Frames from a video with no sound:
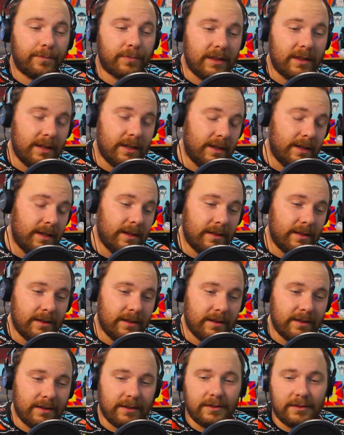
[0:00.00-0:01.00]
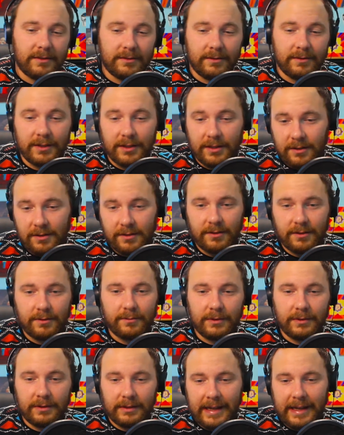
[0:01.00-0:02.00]
the the the
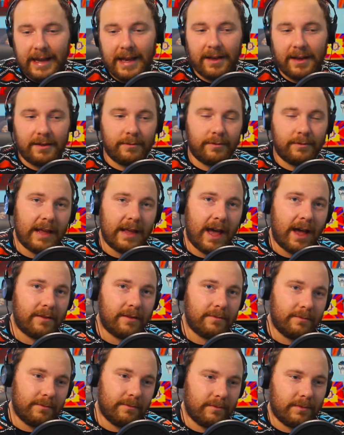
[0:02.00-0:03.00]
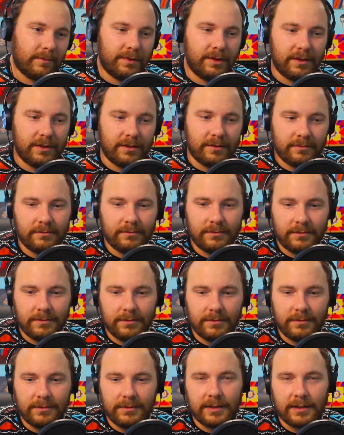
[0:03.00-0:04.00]
yeah that the
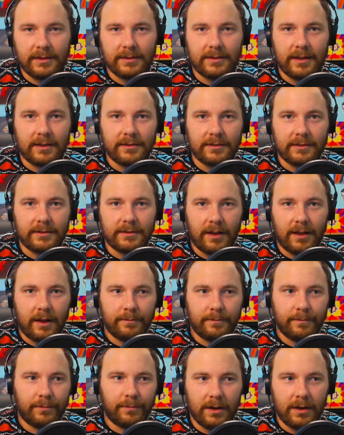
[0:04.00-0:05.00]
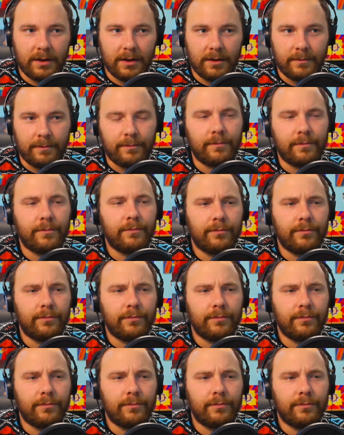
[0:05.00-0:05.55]
sexy sexy time. Um,